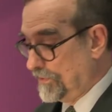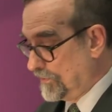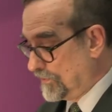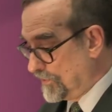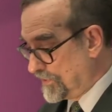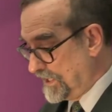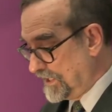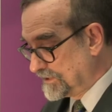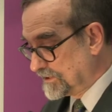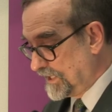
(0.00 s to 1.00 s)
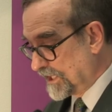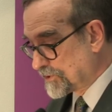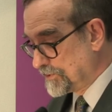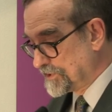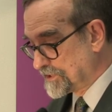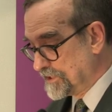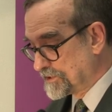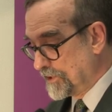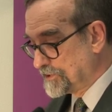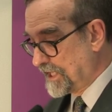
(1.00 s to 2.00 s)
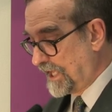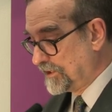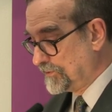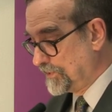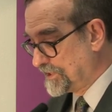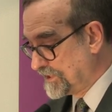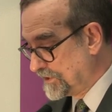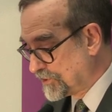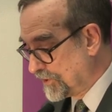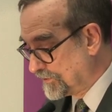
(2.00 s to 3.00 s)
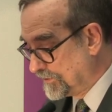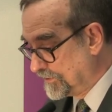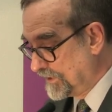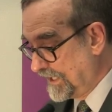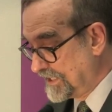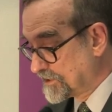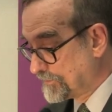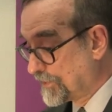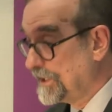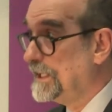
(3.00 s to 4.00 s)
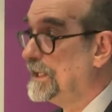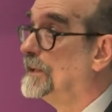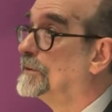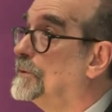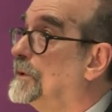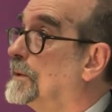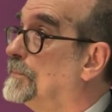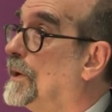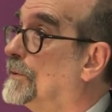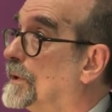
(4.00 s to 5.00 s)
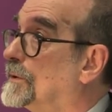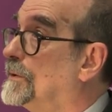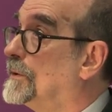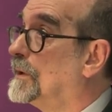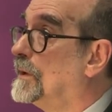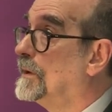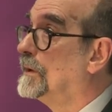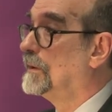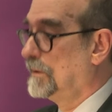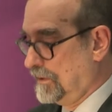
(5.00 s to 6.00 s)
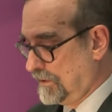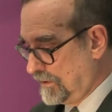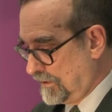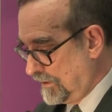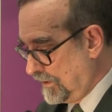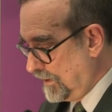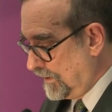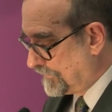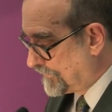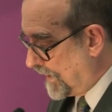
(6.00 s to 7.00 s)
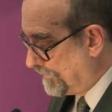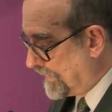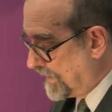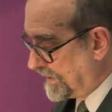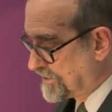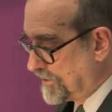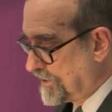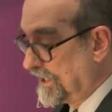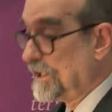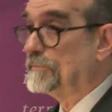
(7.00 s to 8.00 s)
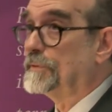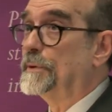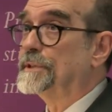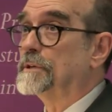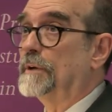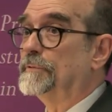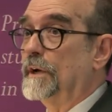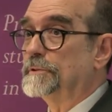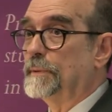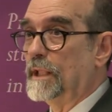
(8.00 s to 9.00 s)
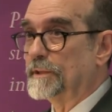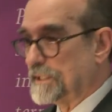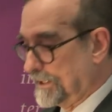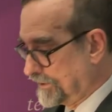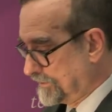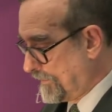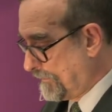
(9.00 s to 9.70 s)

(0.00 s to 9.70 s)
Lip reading: or the intellectuals associated with the journal Esprit, including Paul Ricoeur, from exerting influence on French politics.